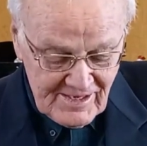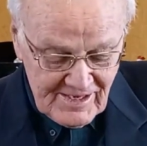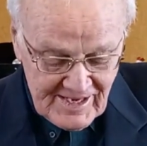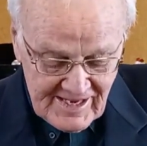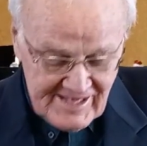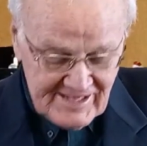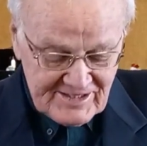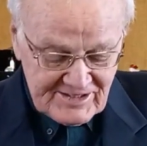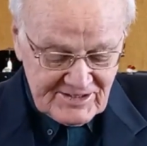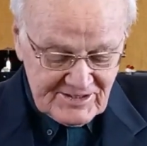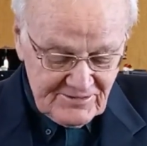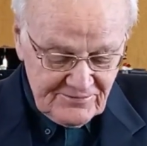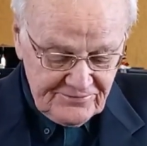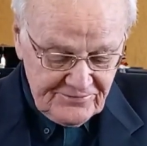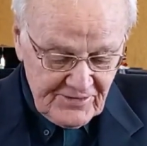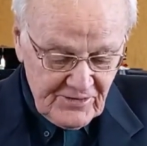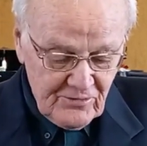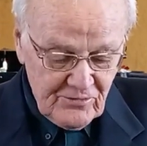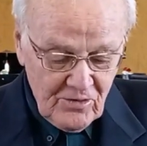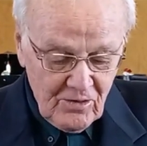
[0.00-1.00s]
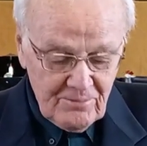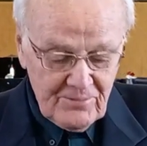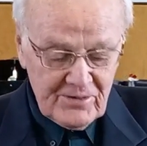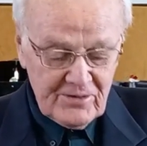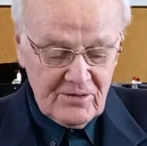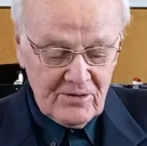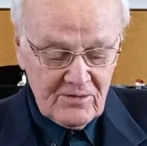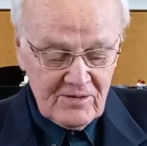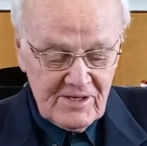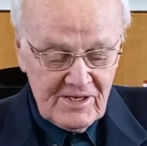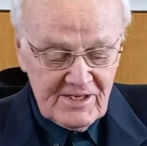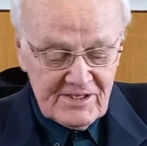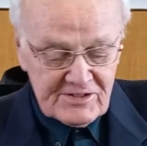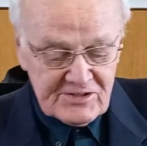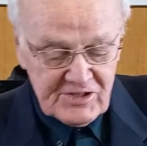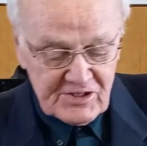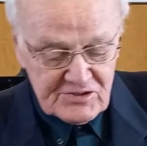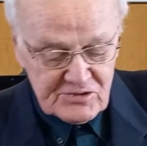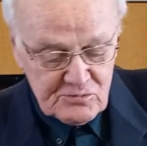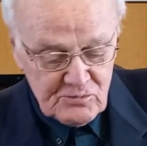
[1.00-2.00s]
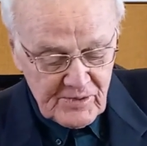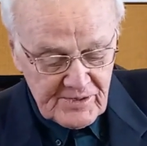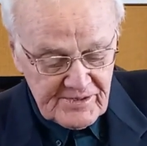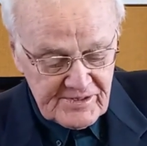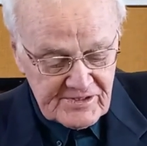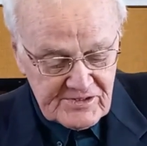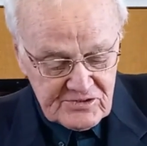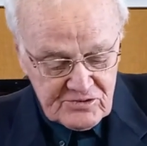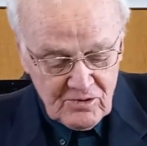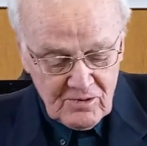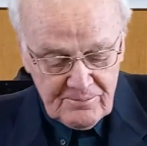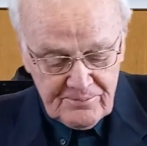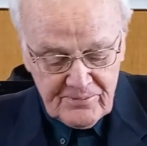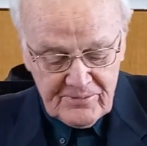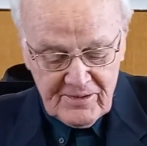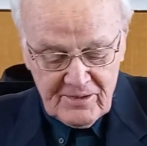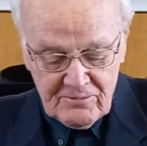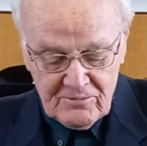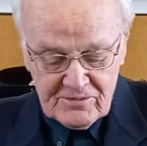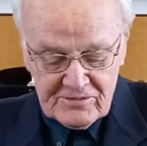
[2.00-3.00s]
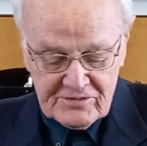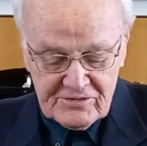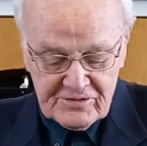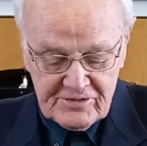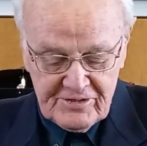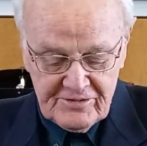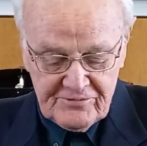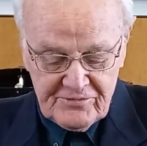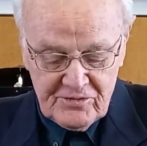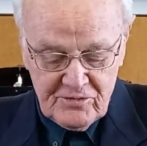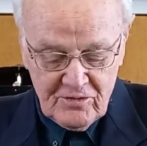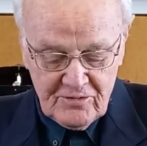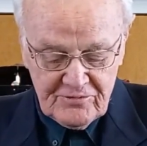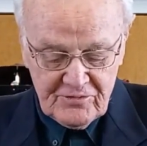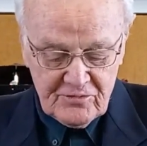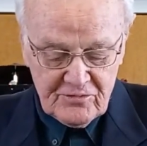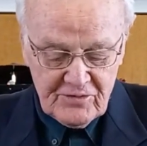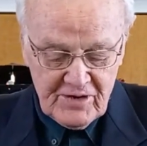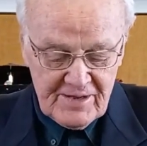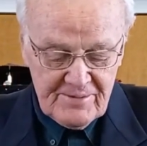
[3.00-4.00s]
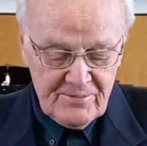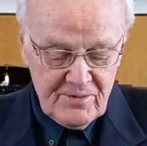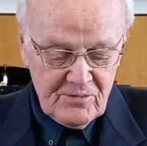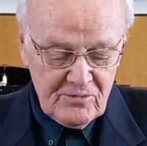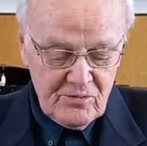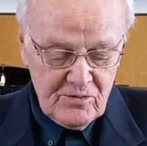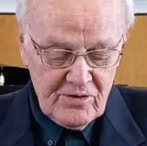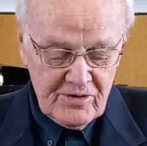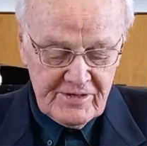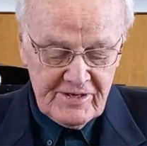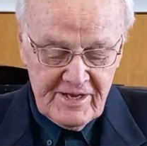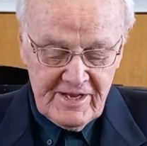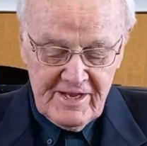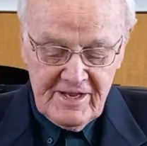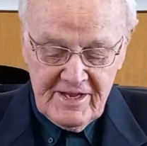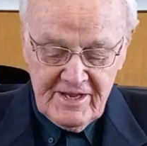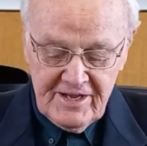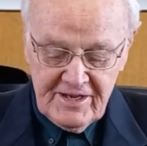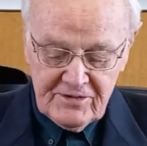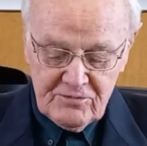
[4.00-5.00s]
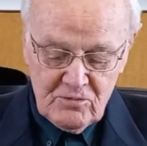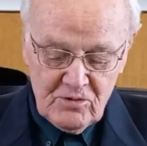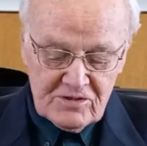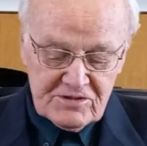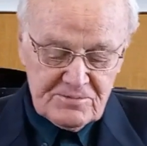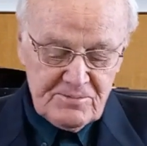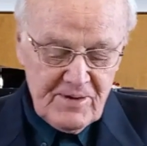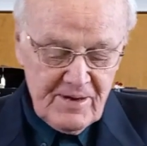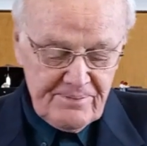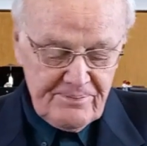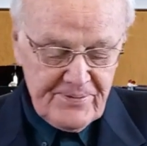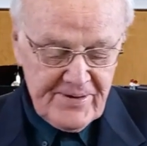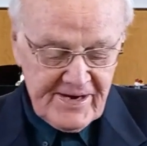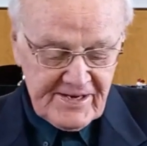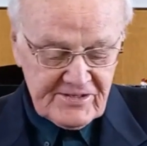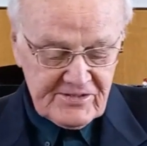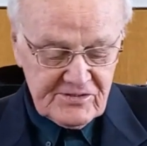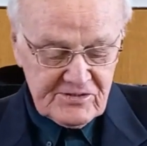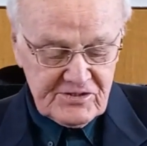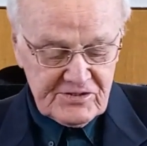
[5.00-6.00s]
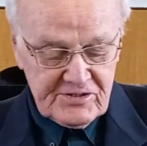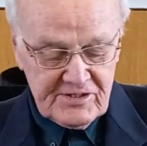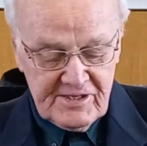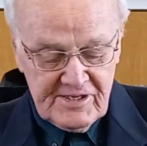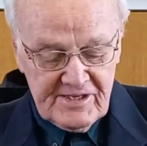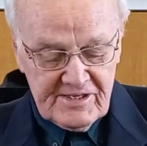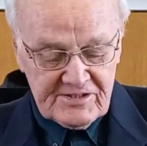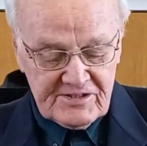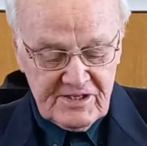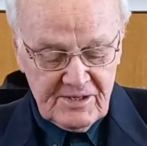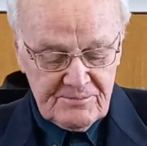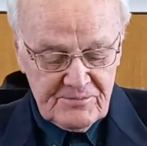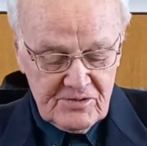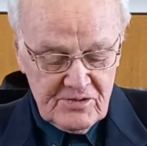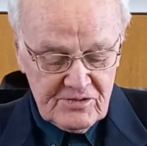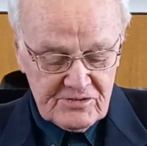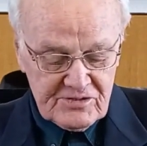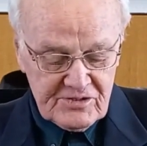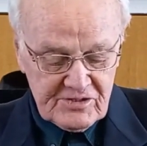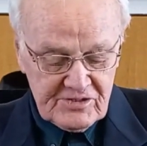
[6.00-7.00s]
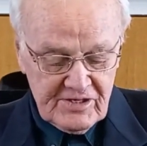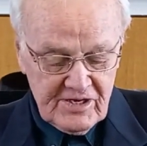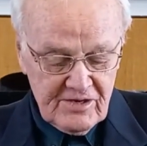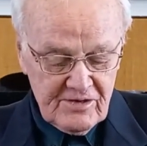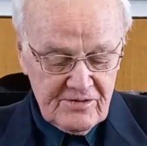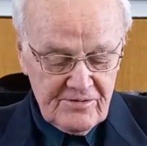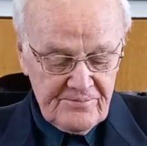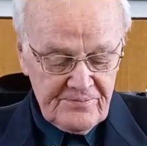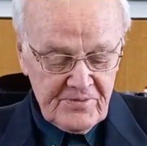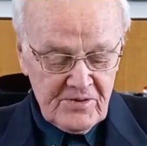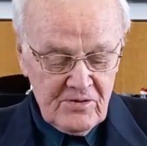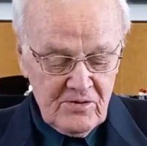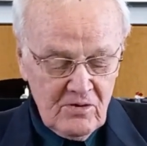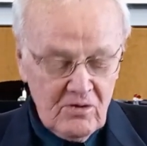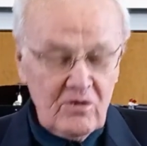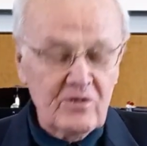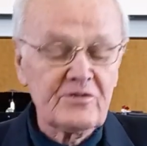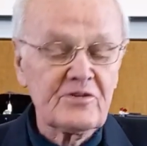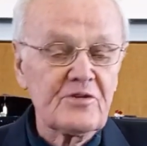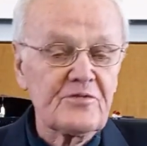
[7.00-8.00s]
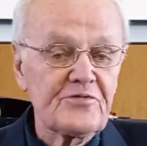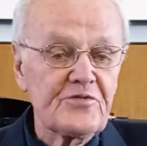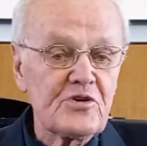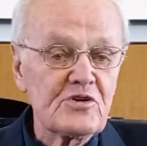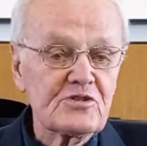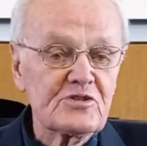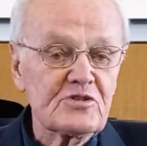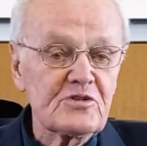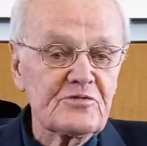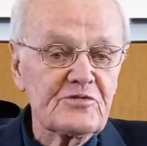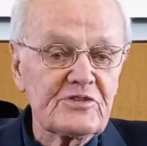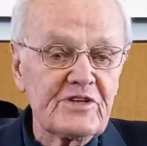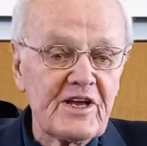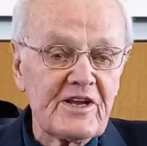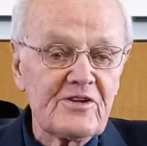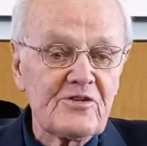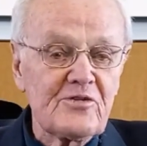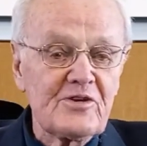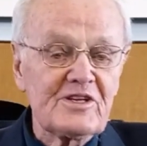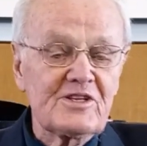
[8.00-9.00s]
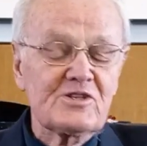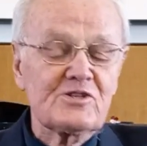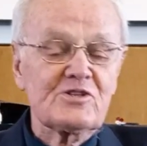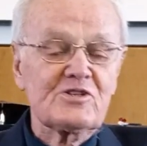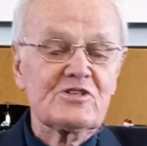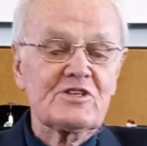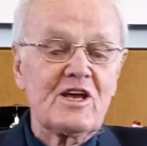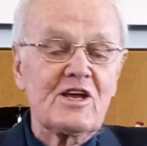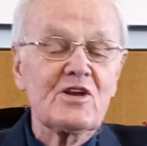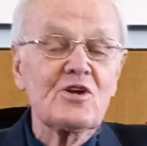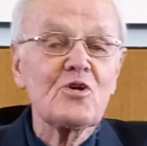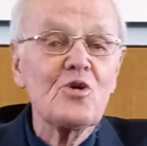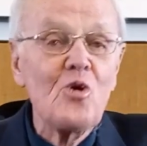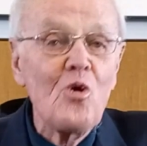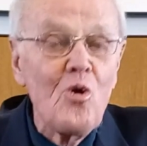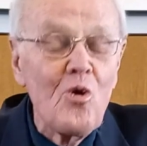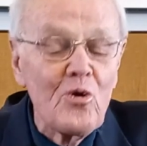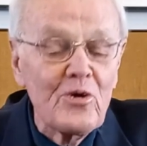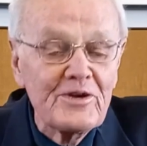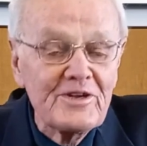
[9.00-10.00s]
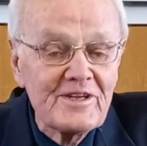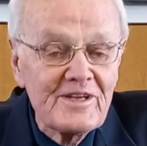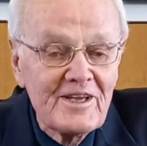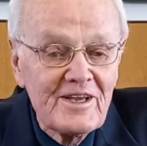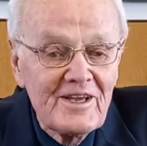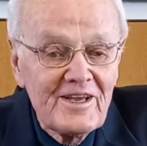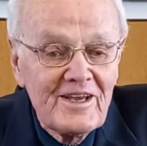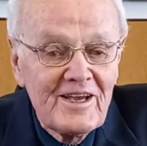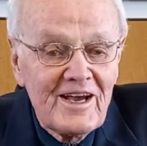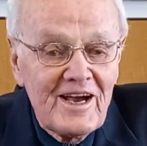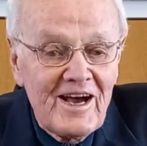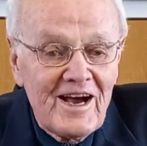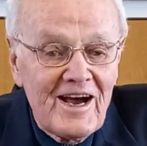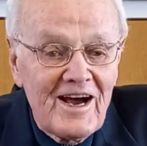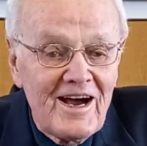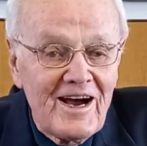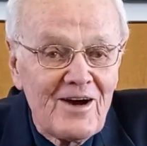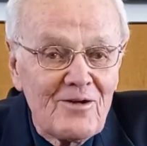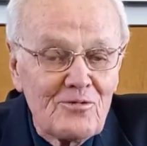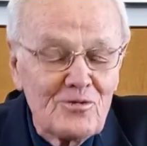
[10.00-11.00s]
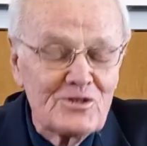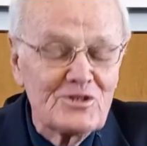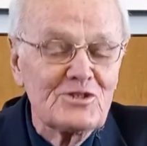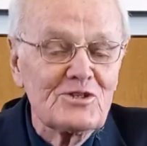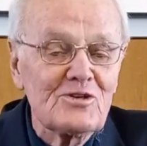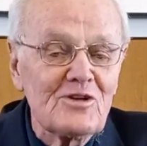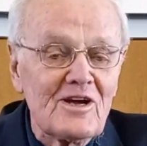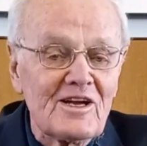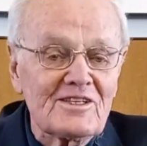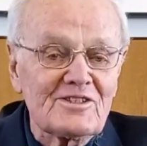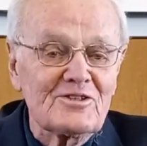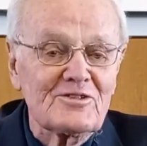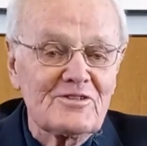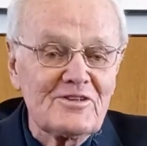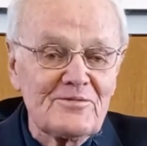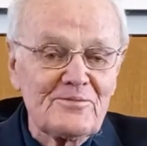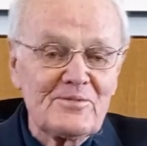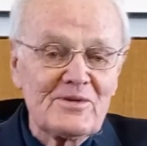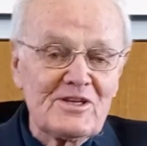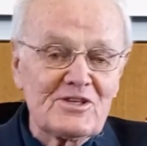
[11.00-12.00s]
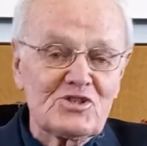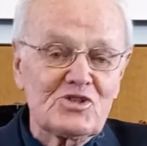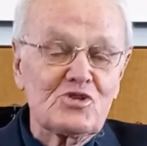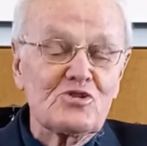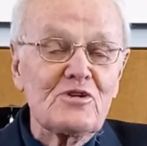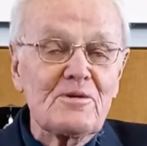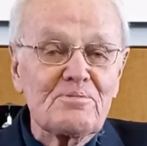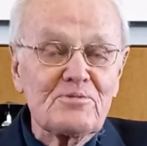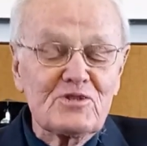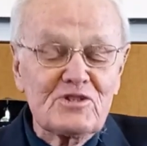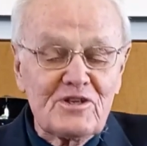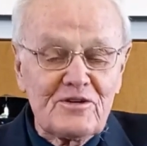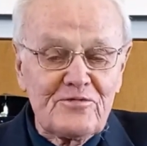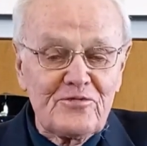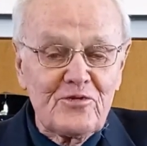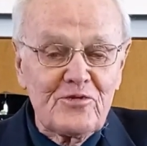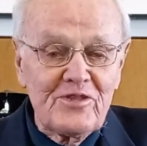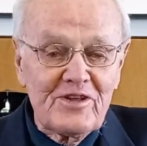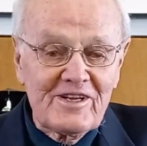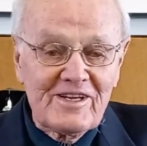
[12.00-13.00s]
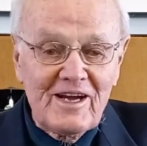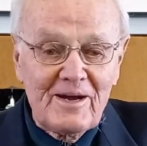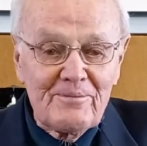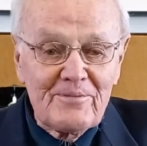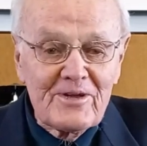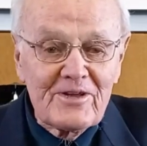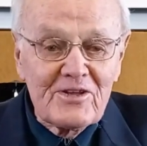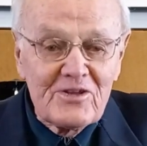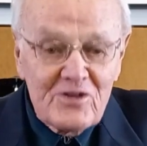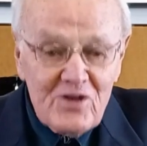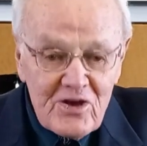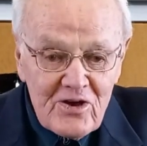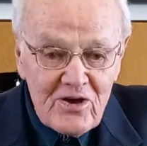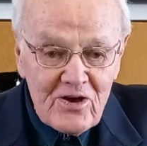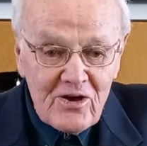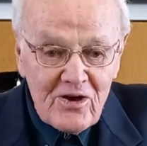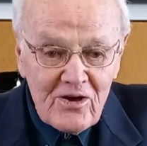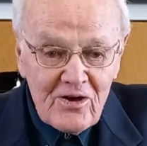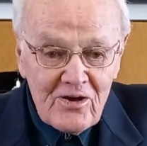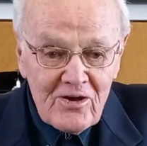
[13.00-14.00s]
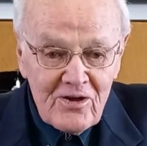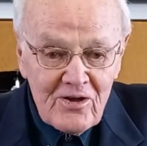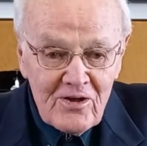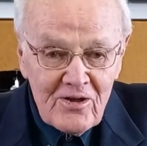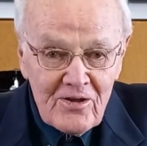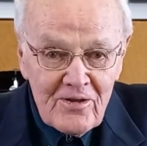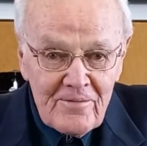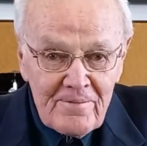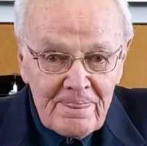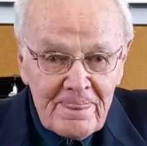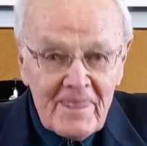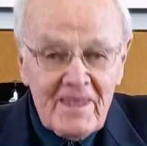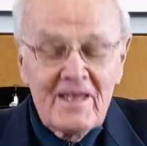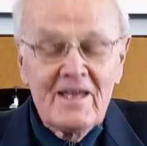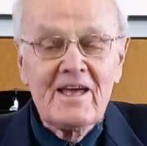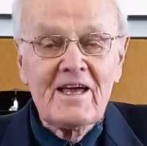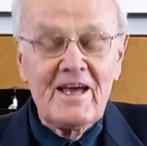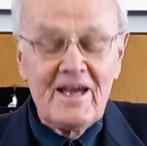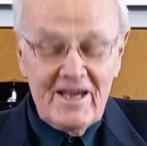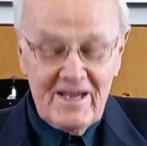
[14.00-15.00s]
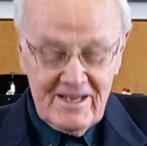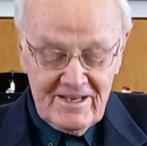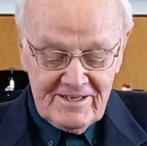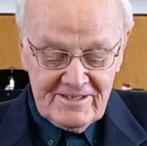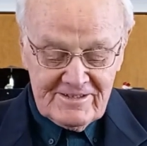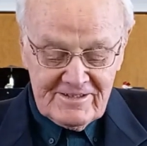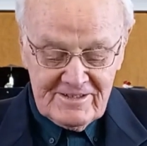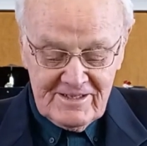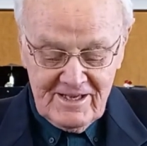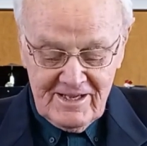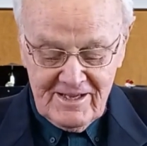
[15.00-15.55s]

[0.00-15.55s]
It's phenomenal. Just one example I want to give you of a rhema word. It was my practice some years ago on the 1st of January to say, Lord, would you like to give me a scripture for the coming year? And